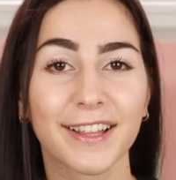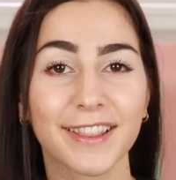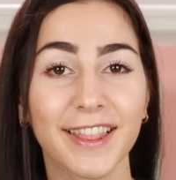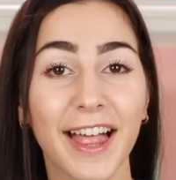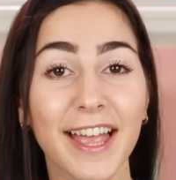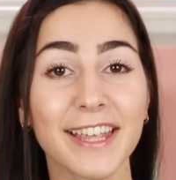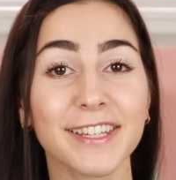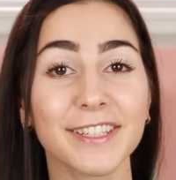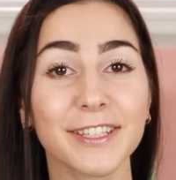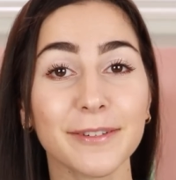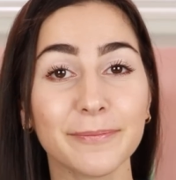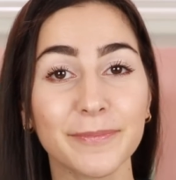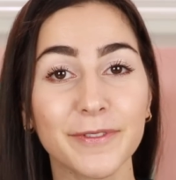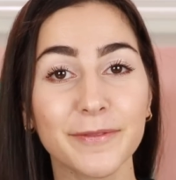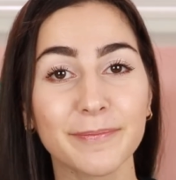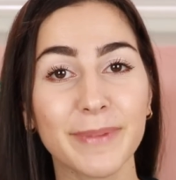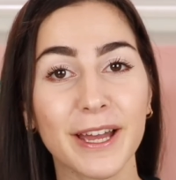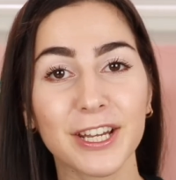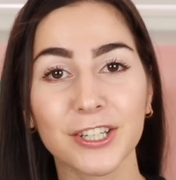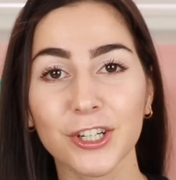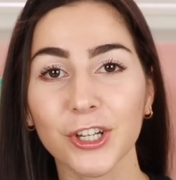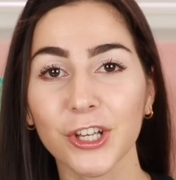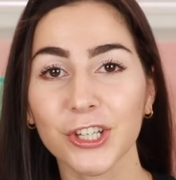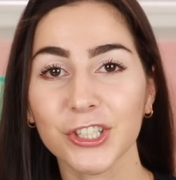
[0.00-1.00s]
Last up from
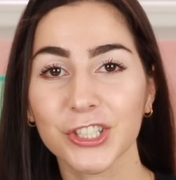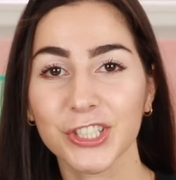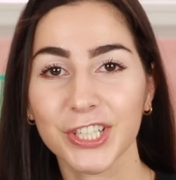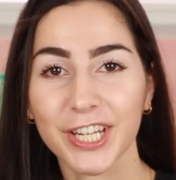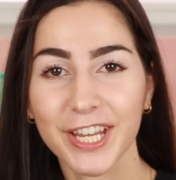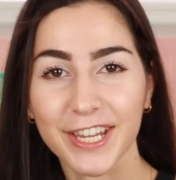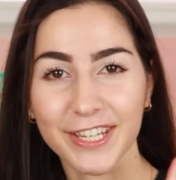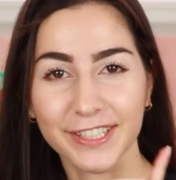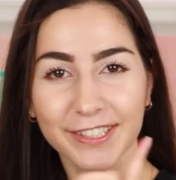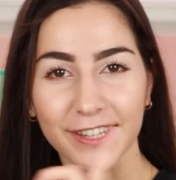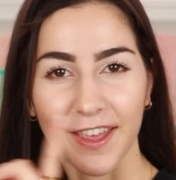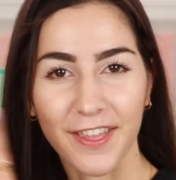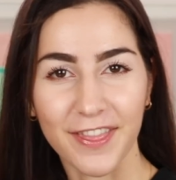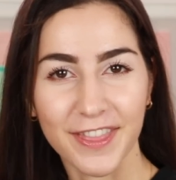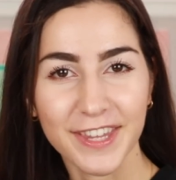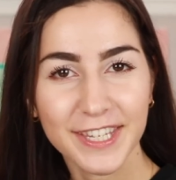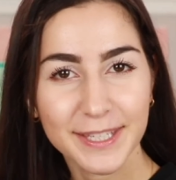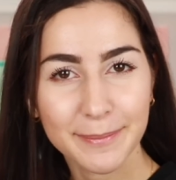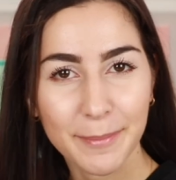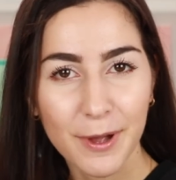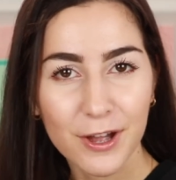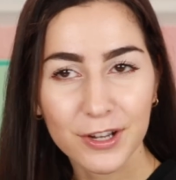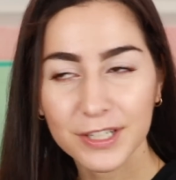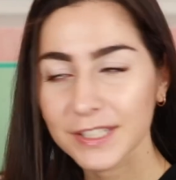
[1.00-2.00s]
Patchology is
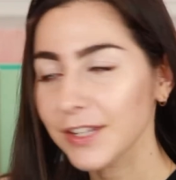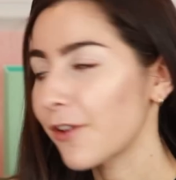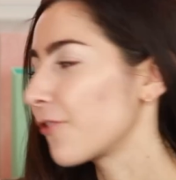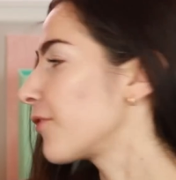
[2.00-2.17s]
this box